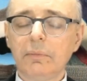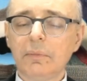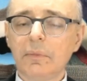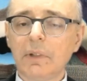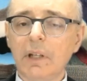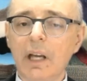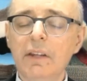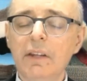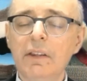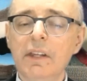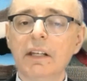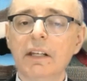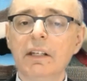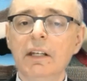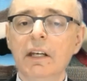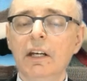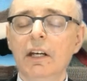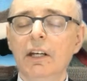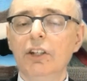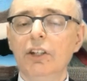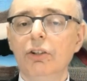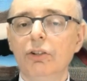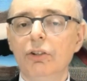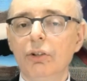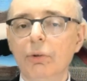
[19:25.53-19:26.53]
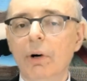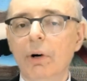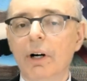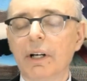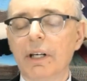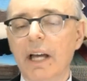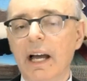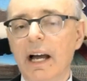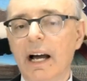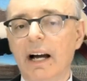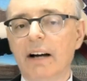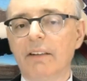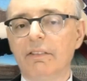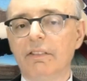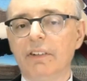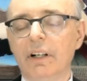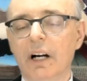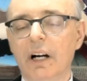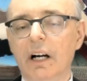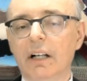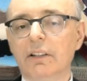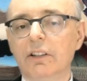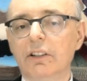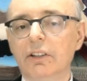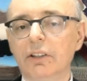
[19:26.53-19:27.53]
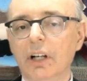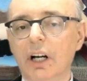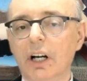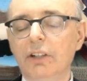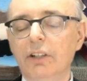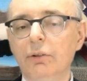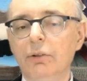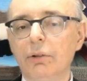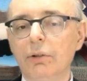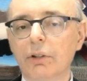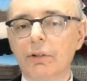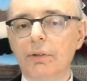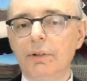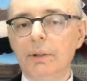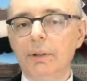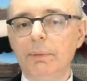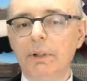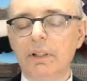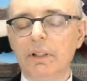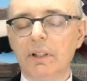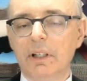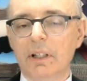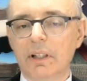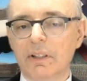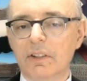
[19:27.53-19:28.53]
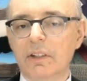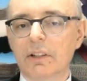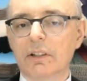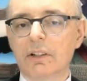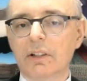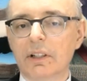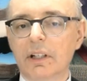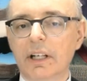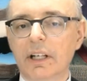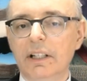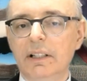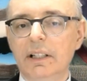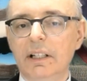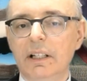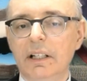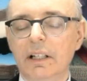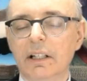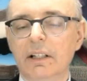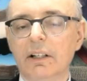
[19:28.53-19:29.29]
And then you do want to have a new agreement is a good idea.